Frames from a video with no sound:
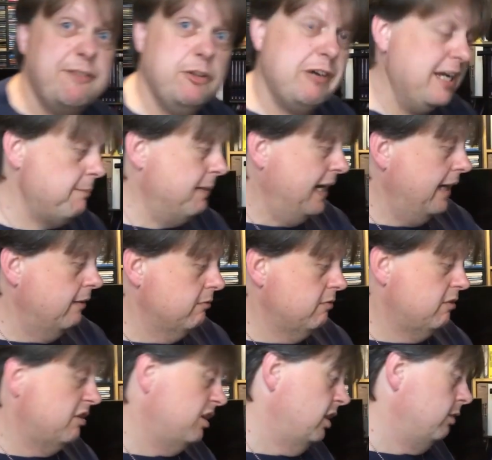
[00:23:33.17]
£7 or
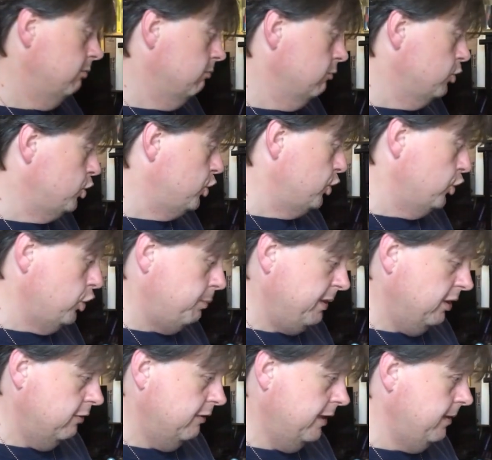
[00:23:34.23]
£8, so should
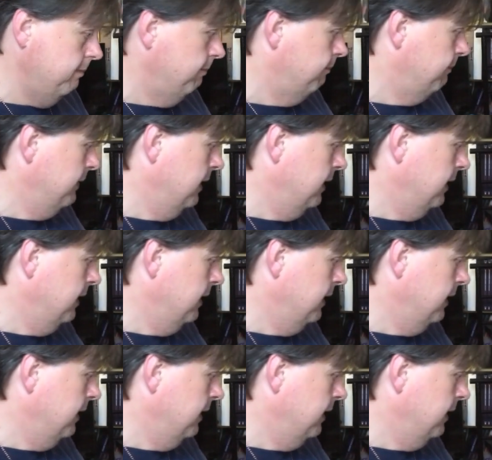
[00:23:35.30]
be alright